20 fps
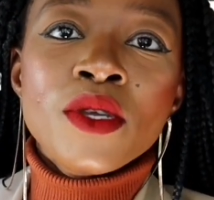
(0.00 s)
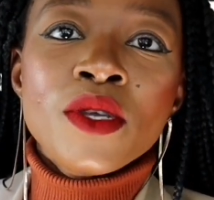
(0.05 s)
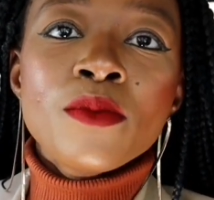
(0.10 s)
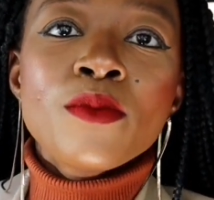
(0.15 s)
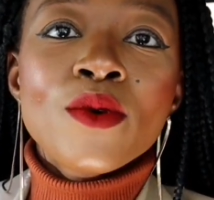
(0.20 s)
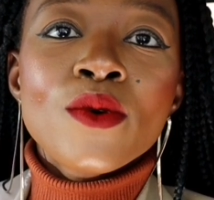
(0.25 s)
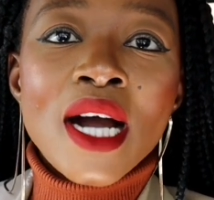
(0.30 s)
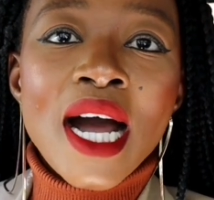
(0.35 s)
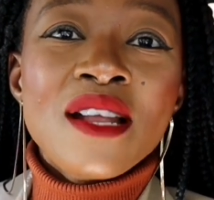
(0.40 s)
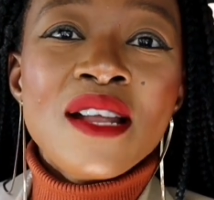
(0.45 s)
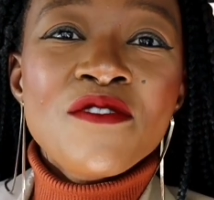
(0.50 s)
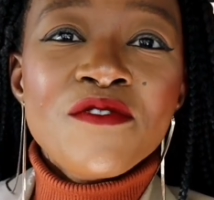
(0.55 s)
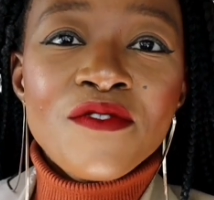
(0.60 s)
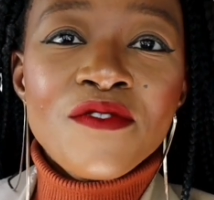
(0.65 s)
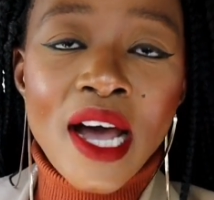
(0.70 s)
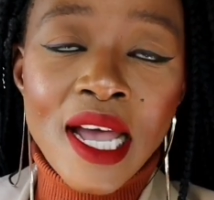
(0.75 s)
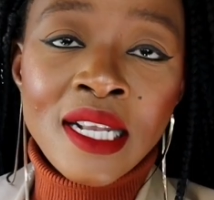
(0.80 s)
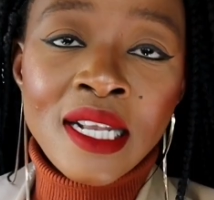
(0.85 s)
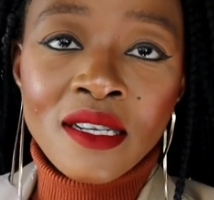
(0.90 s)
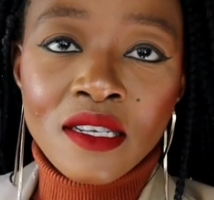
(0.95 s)
people can't
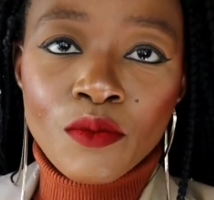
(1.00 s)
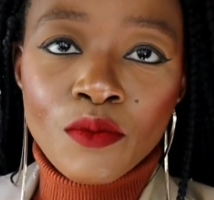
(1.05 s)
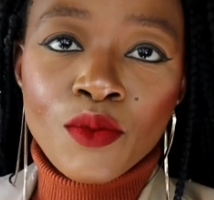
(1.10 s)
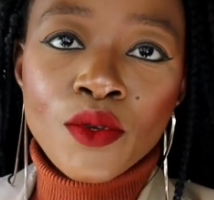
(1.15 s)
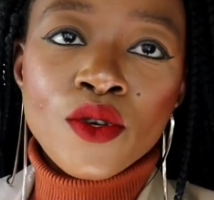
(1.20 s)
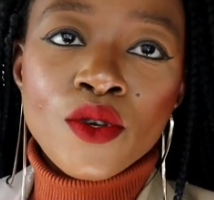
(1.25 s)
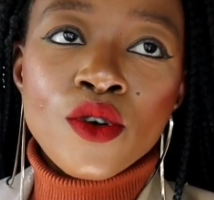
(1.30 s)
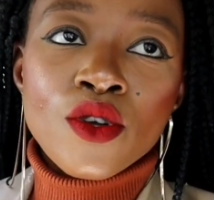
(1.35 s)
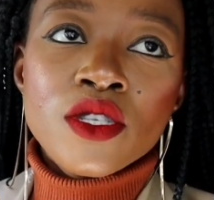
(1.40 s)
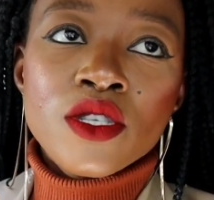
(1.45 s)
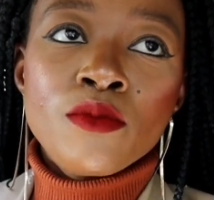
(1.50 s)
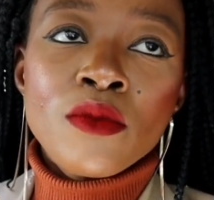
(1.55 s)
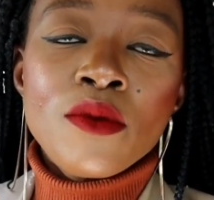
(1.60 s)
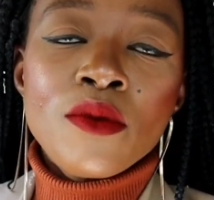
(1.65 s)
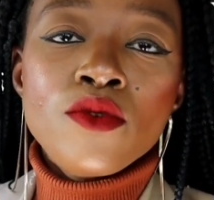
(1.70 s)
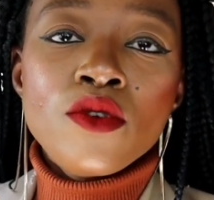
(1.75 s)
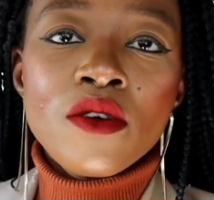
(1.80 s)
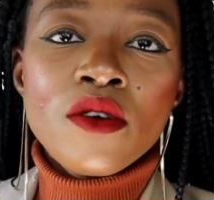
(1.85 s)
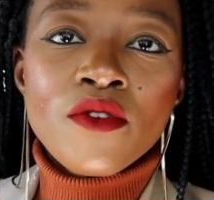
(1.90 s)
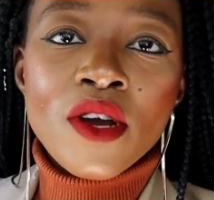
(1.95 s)
find it because
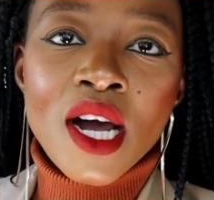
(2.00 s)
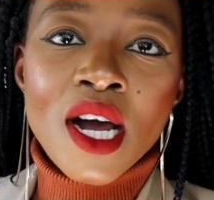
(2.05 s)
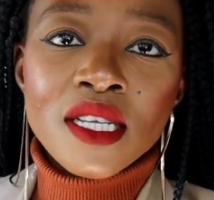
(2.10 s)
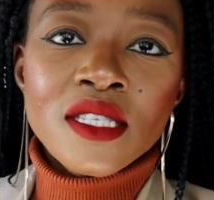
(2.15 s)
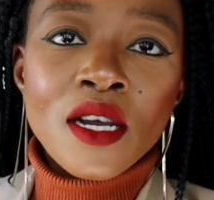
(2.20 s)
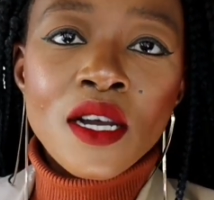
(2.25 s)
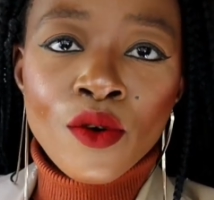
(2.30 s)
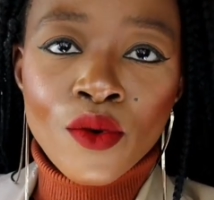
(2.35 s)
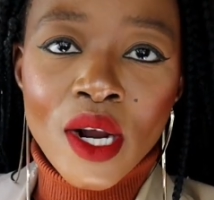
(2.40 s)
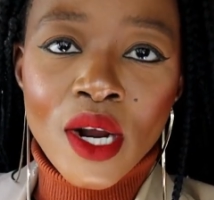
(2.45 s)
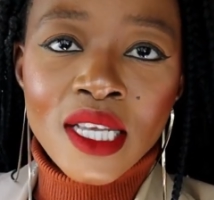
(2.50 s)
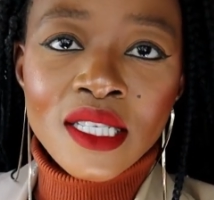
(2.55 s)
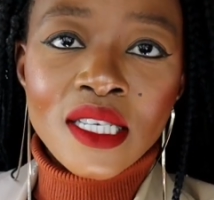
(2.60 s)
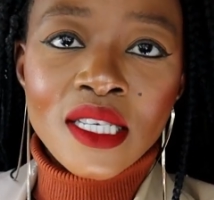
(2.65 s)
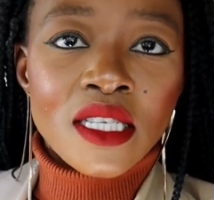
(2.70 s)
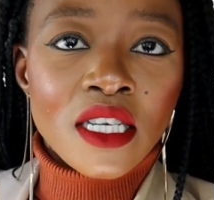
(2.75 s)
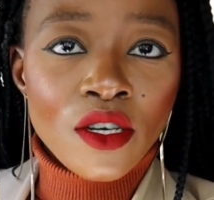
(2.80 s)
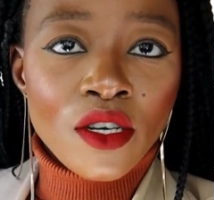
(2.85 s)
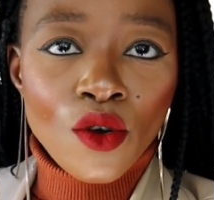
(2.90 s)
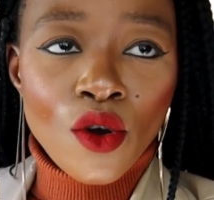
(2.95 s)
maybe you have categorized
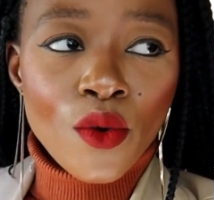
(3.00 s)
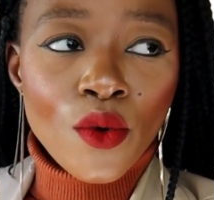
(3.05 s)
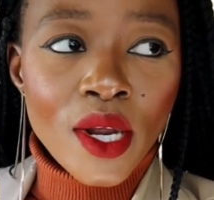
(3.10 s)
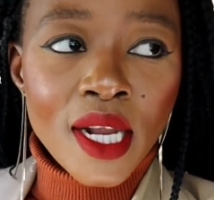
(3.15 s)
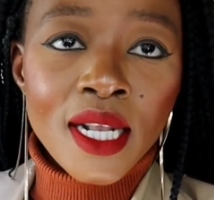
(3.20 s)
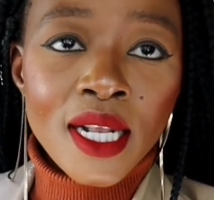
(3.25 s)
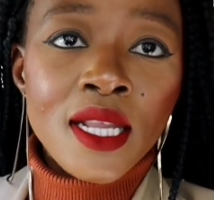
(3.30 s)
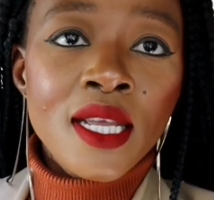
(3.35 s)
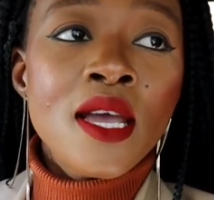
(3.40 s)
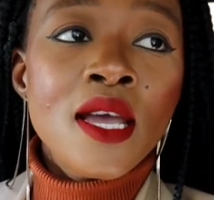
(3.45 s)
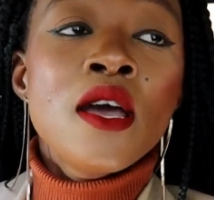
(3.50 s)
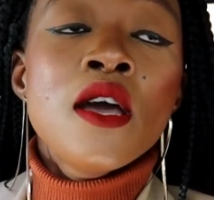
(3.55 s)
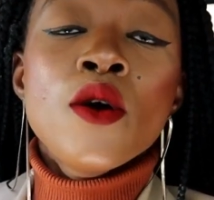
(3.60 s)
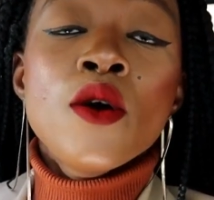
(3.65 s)
it incorrectly,